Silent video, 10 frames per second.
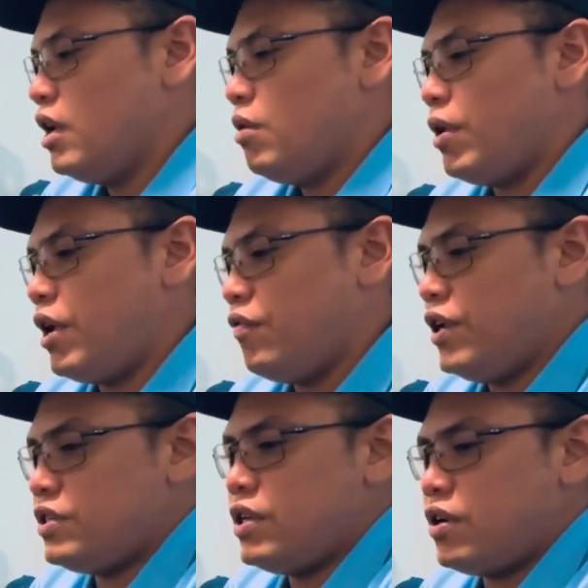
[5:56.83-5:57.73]
when I
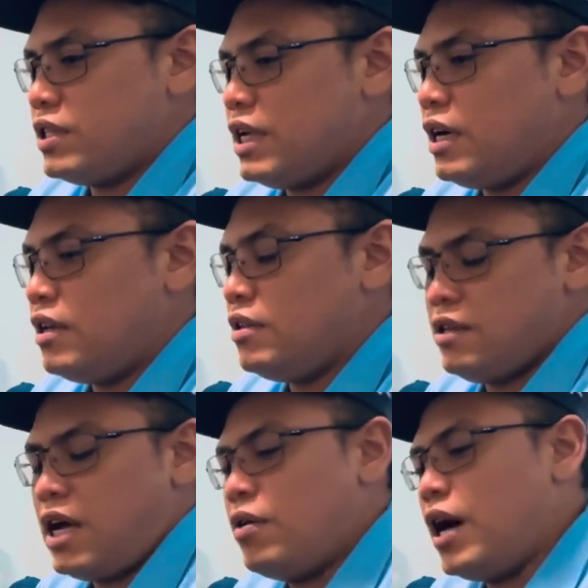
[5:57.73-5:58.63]
reach the hotel
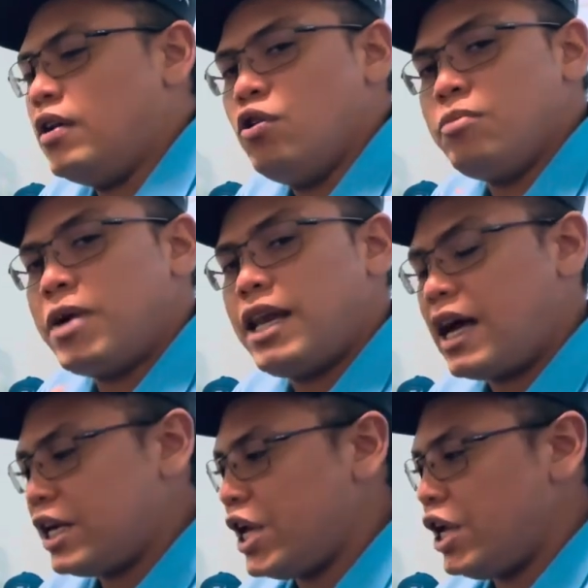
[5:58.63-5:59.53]
I will unload my
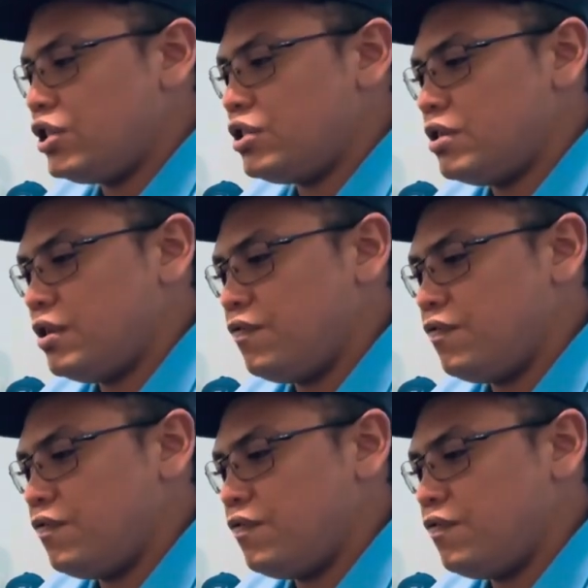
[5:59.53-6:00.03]
luggage